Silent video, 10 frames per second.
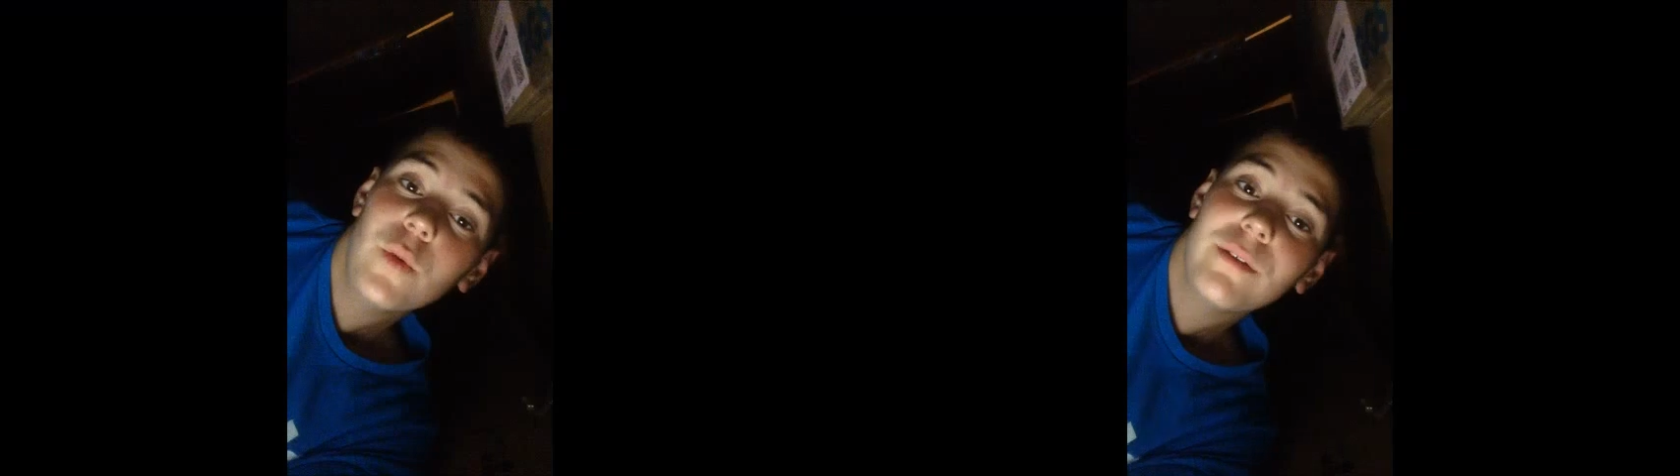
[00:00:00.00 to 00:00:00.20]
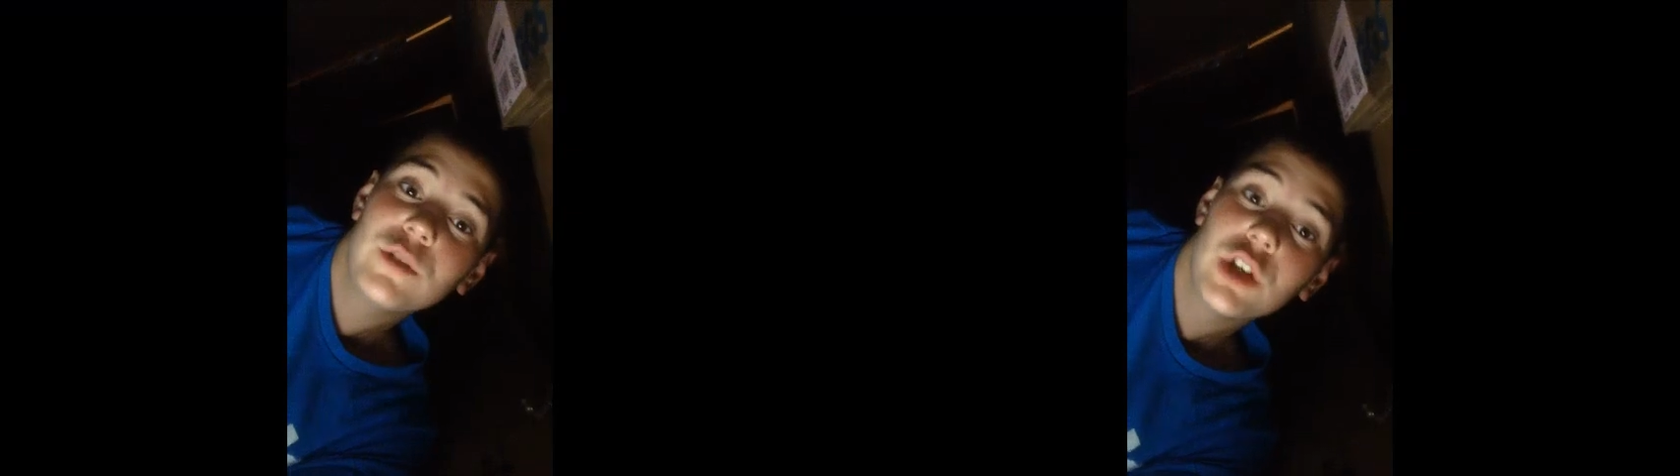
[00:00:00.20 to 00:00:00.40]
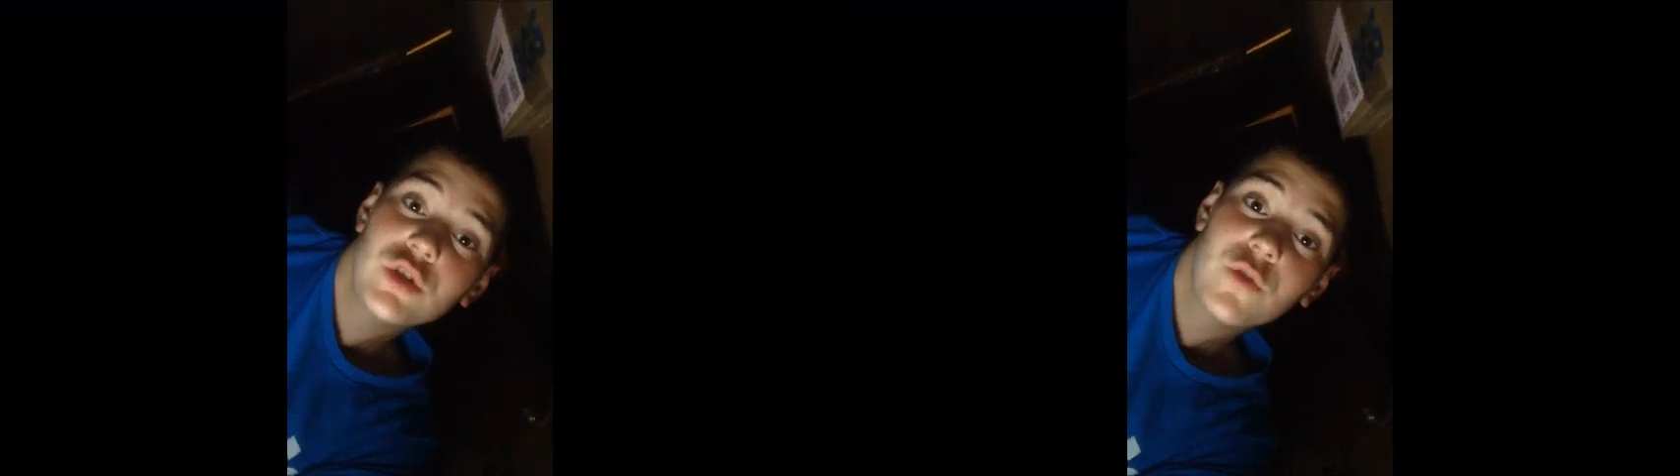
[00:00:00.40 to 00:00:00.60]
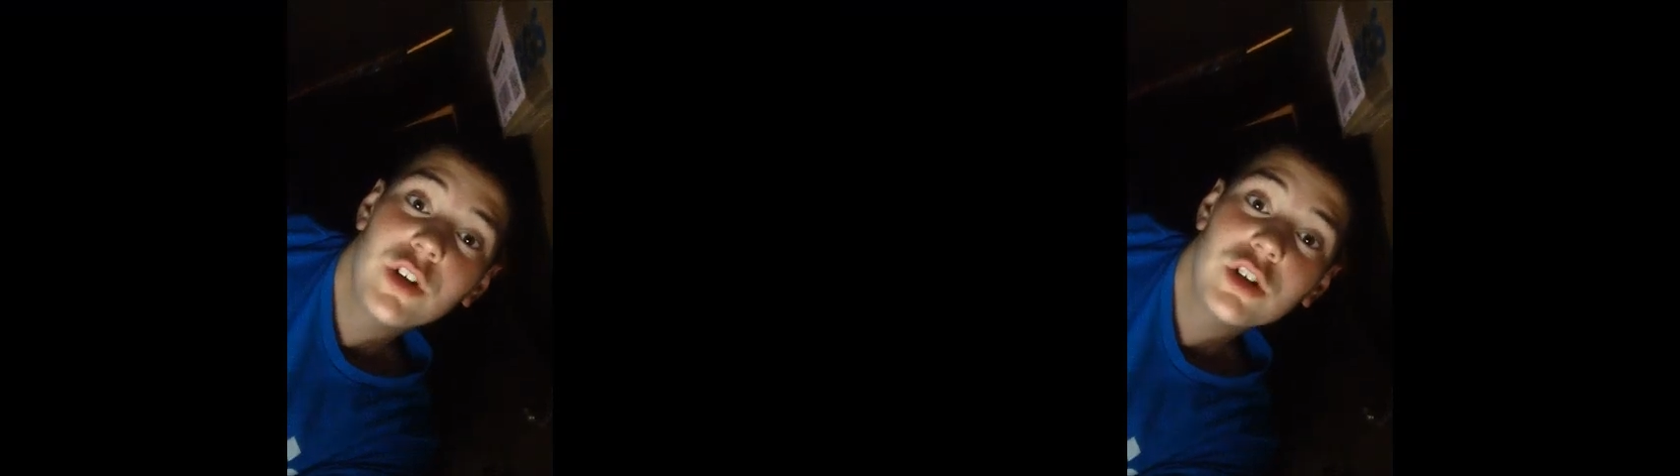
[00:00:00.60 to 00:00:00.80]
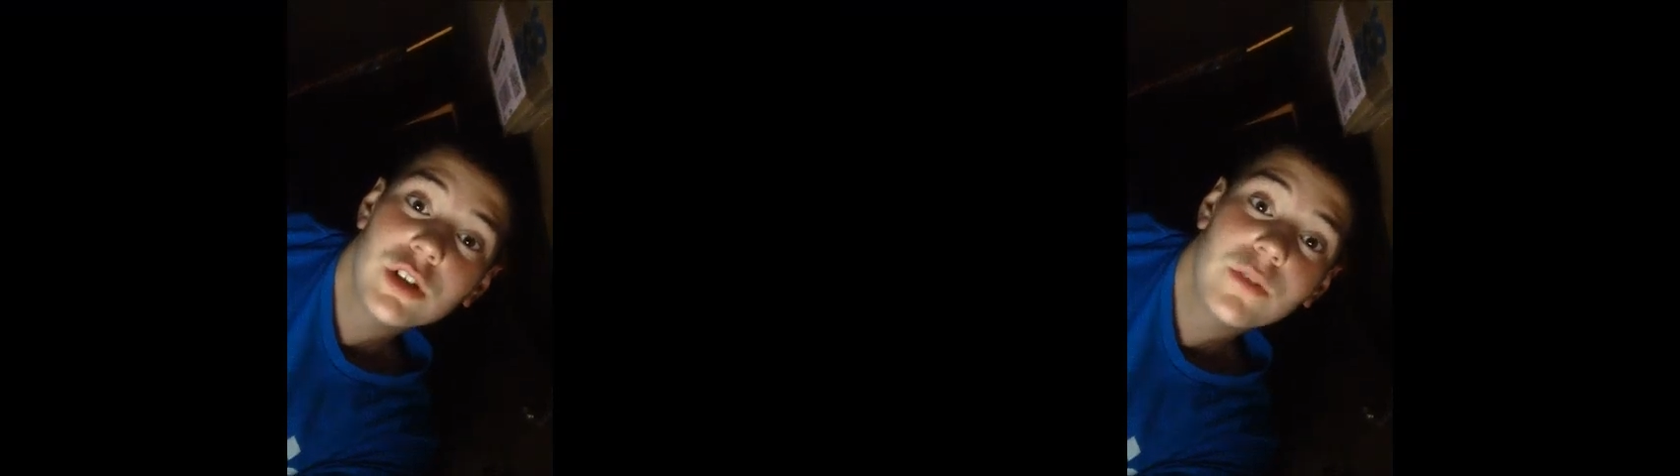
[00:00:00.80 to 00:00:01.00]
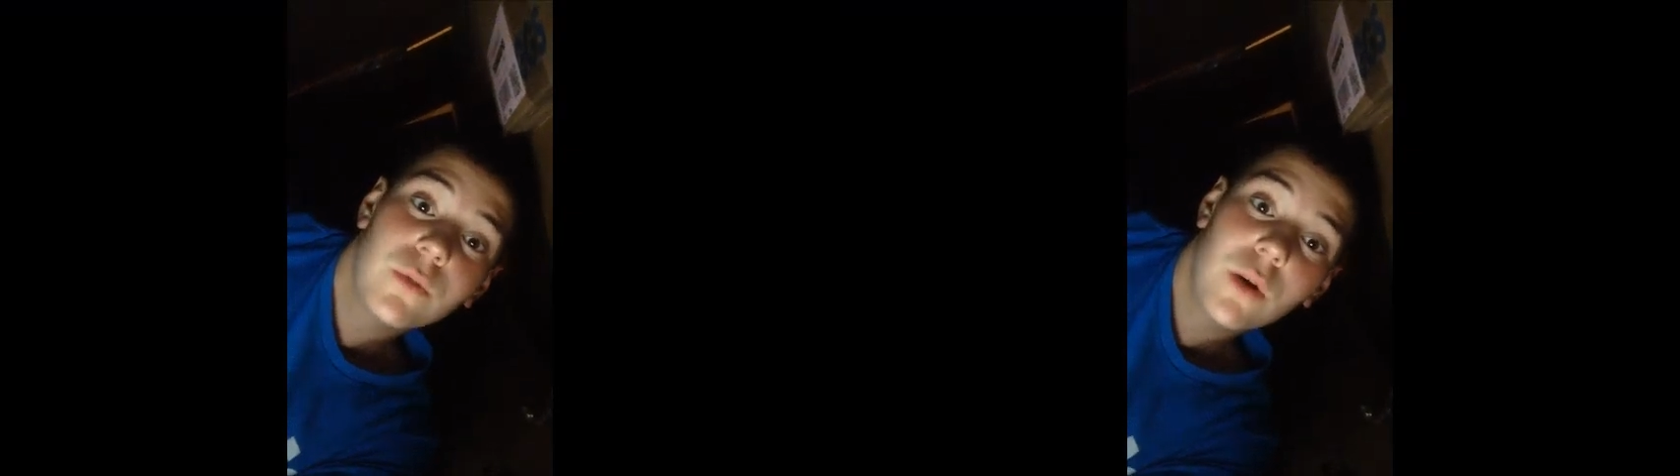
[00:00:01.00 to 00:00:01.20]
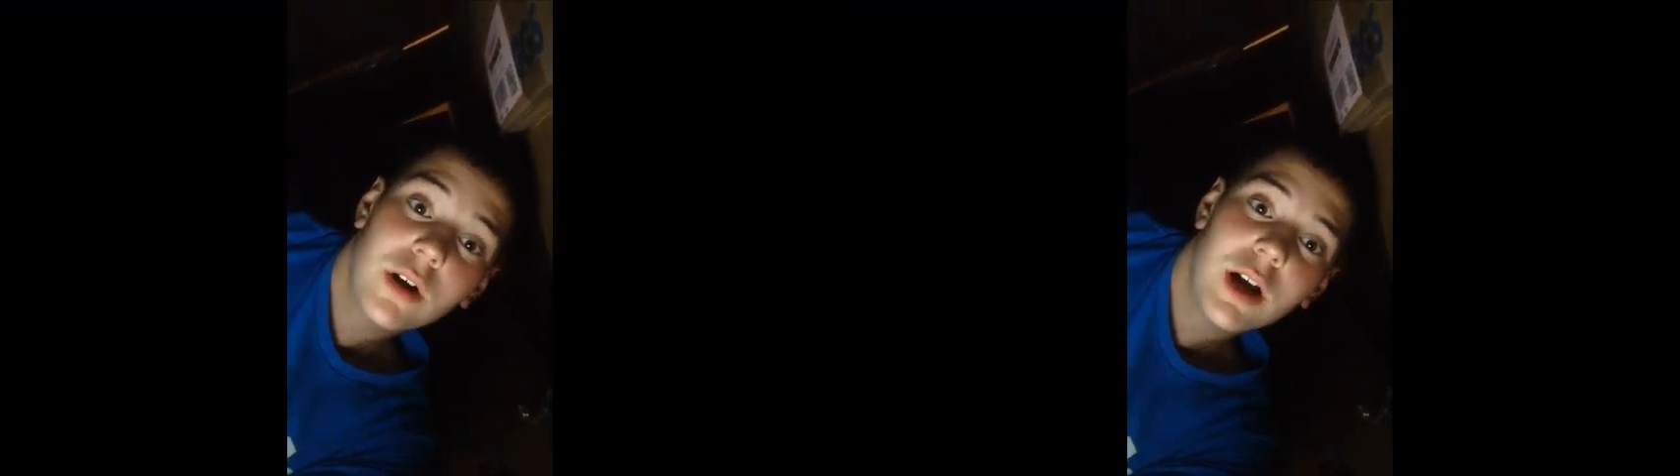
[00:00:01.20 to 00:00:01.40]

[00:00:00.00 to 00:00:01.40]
We have just finished the fort,